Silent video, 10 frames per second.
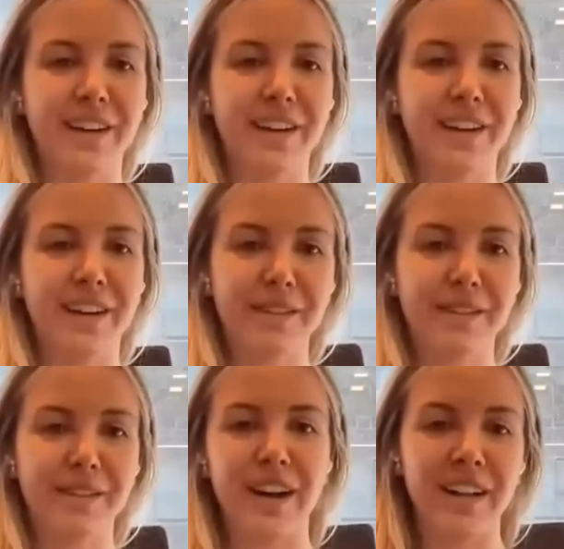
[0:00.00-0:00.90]
agree with you,
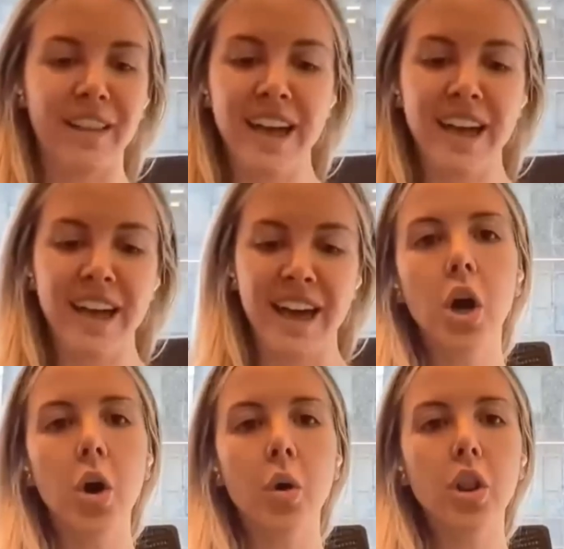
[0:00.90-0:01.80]
Carl.
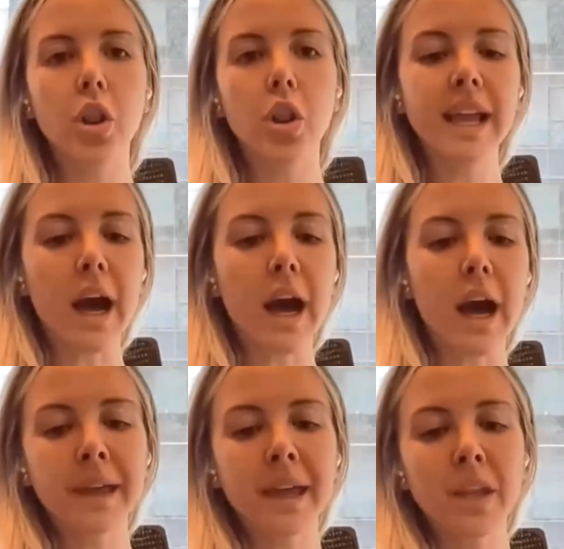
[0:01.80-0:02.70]
So closing
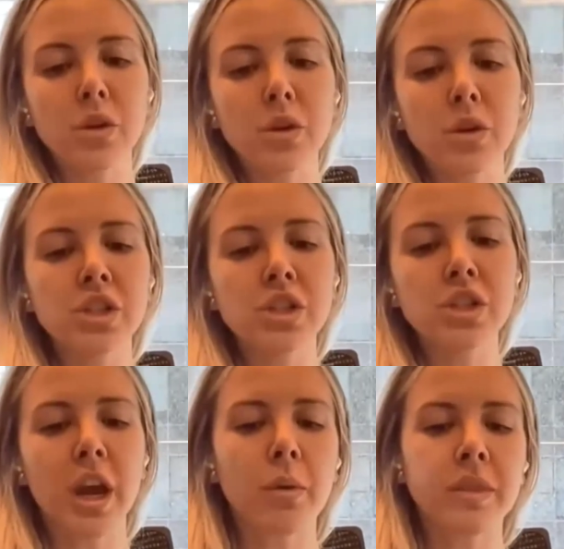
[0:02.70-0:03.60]
up, can you just
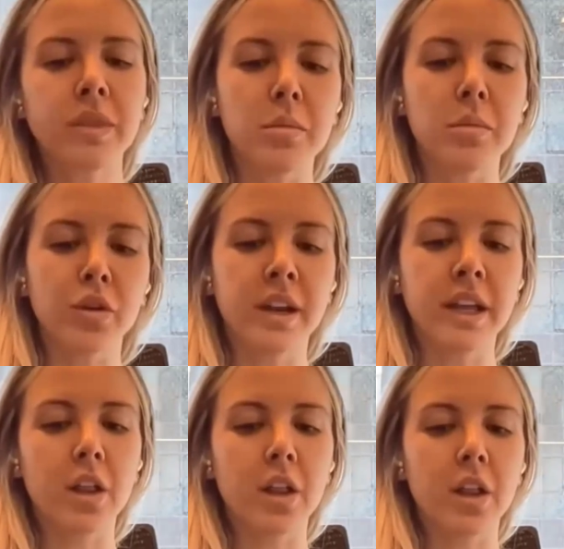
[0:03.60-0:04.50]
share with the
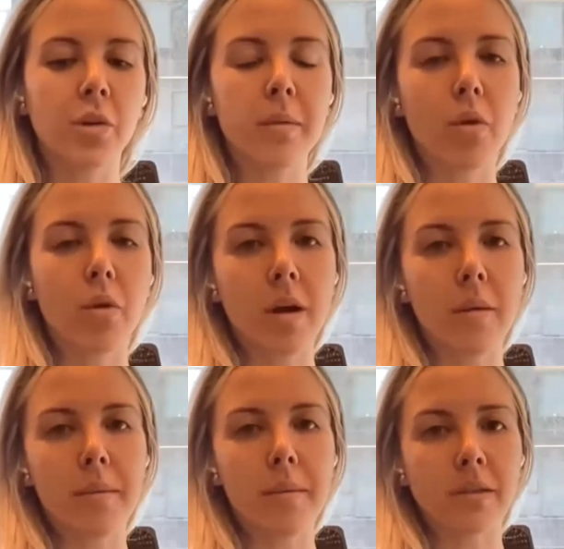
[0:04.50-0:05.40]
community a little bit more
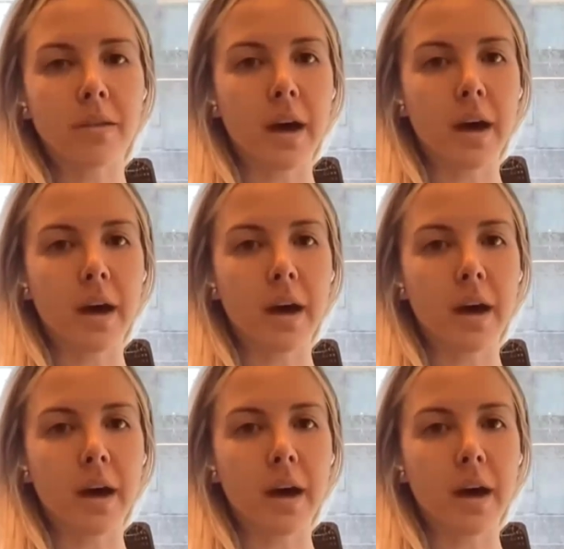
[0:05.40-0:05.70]
about